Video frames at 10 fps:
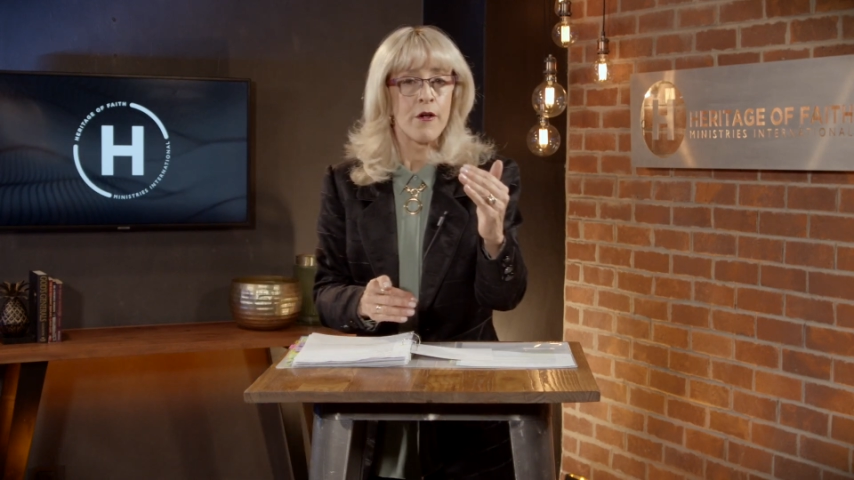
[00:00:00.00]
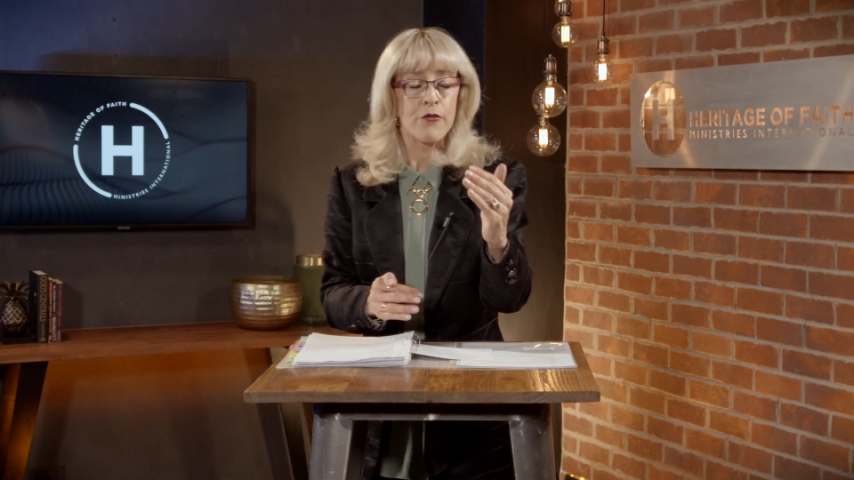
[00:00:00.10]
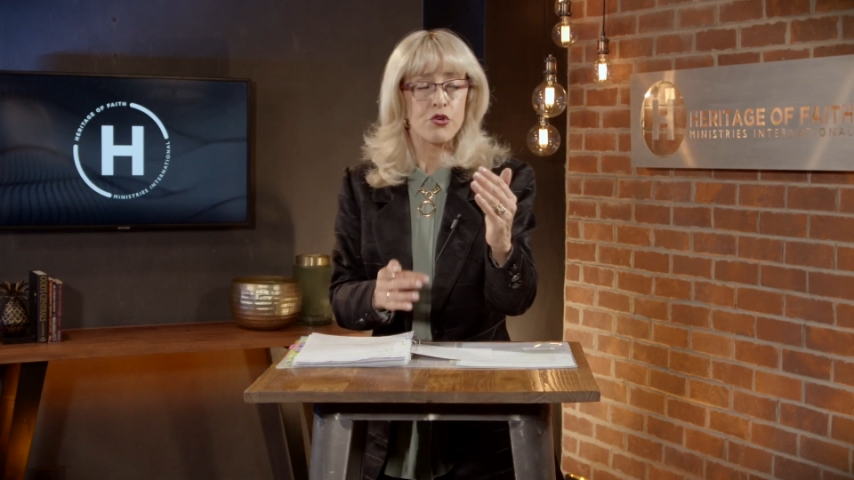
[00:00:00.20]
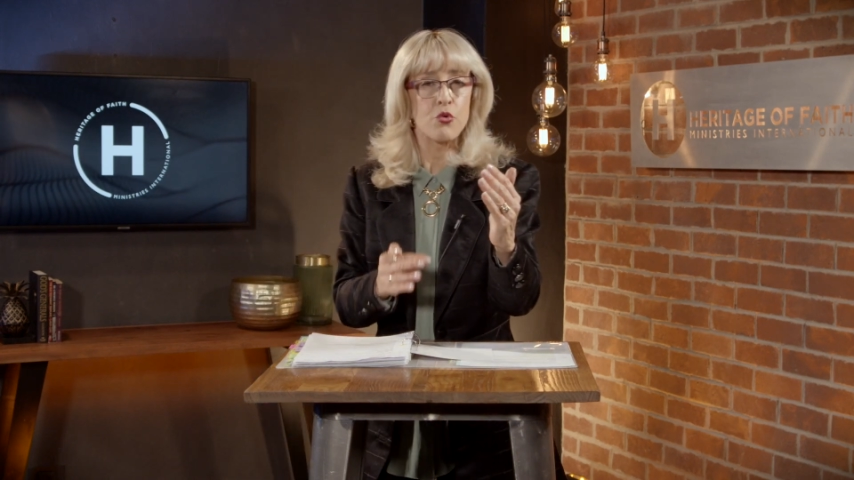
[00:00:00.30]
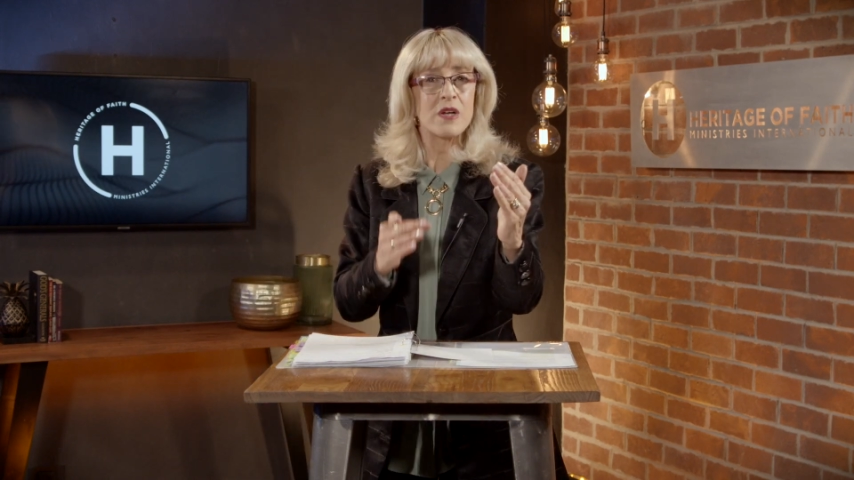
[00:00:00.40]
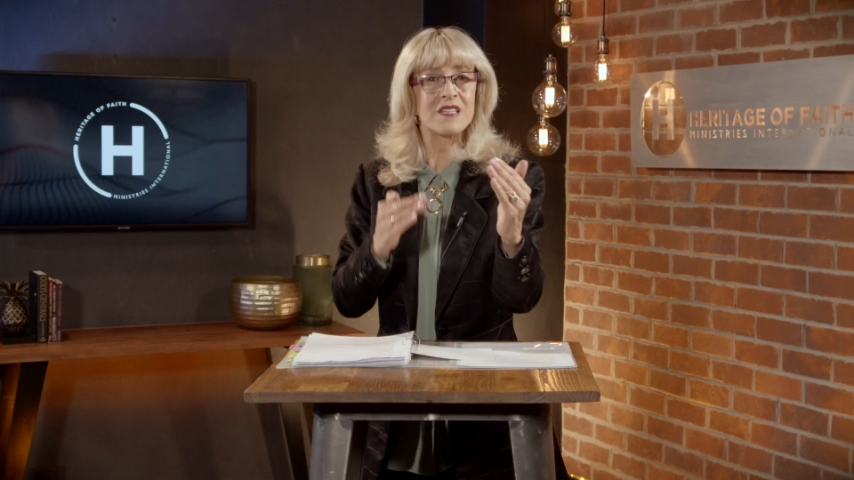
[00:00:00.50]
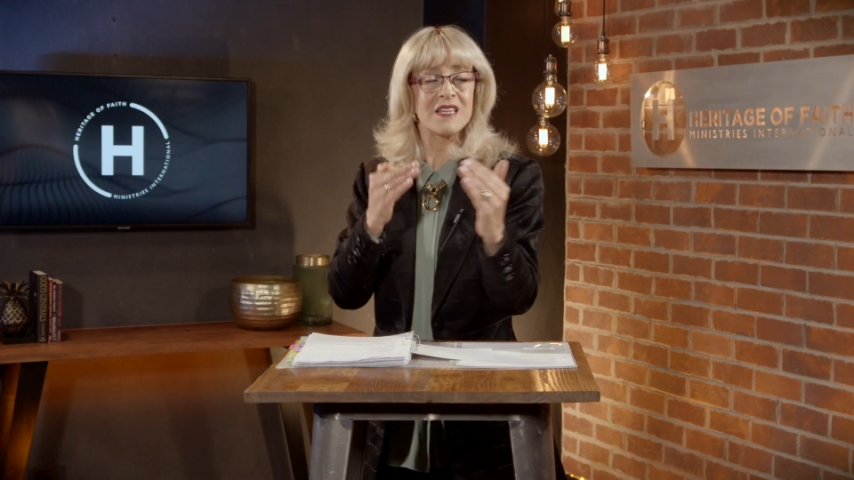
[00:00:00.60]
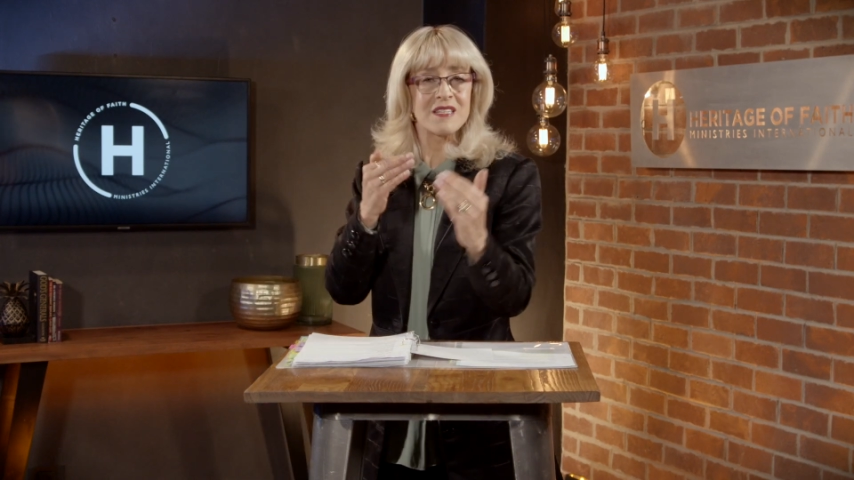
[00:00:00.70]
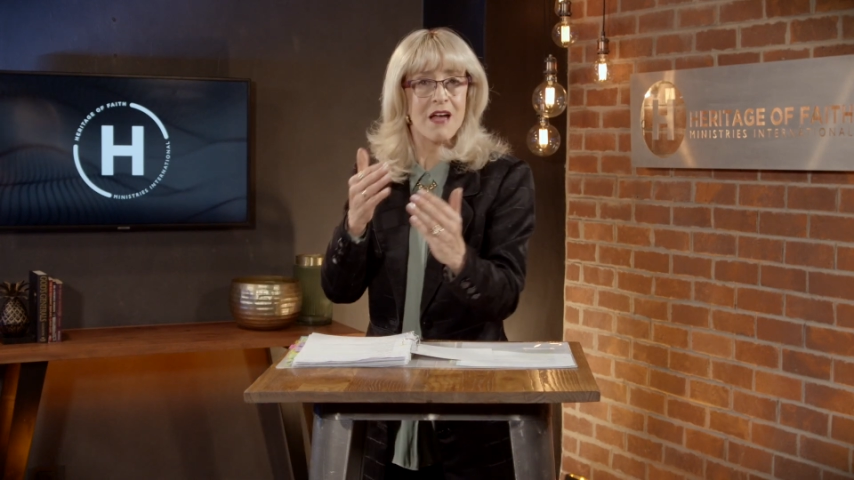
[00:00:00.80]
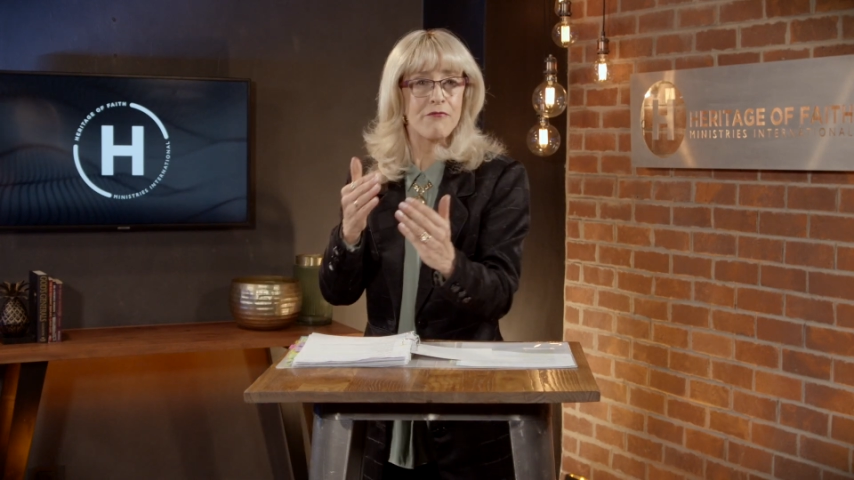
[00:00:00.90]
through what he
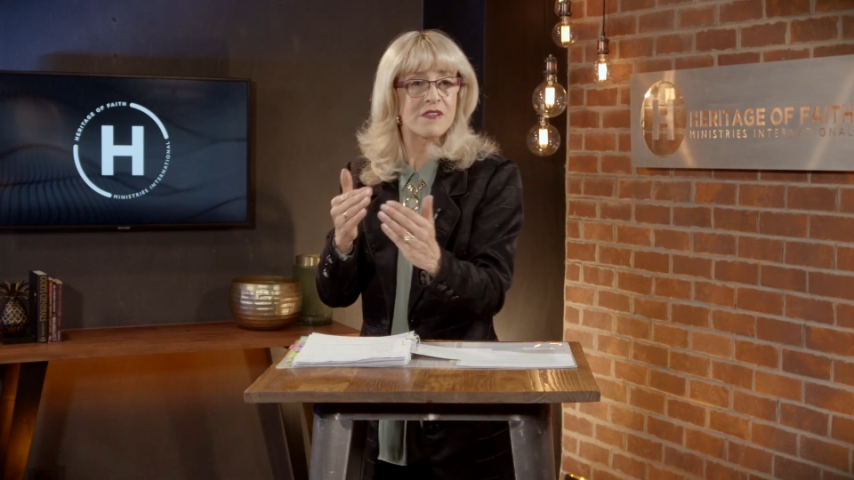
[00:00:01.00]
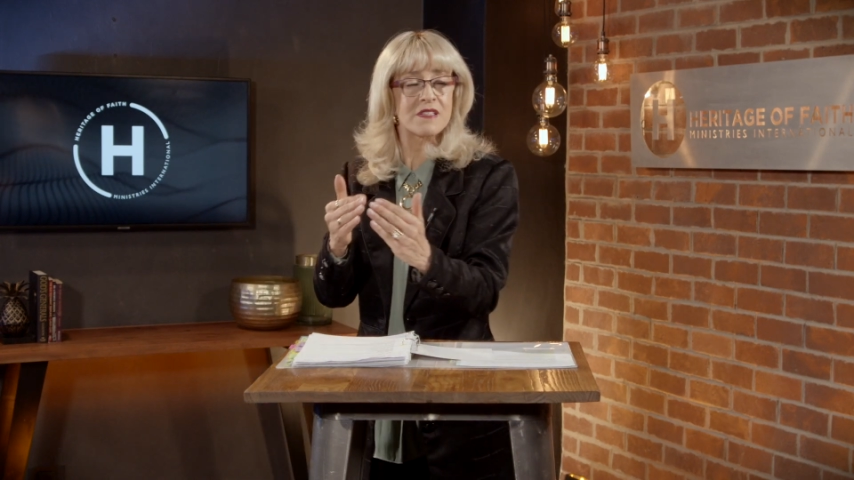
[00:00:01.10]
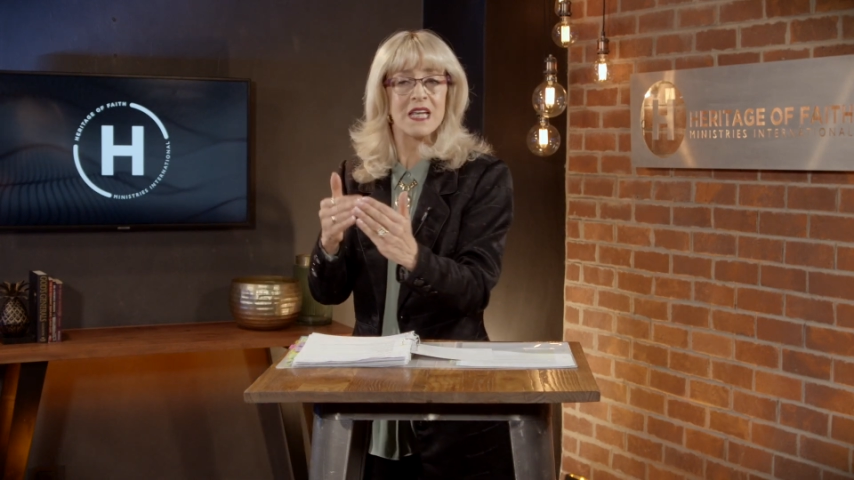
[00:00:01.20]
suffers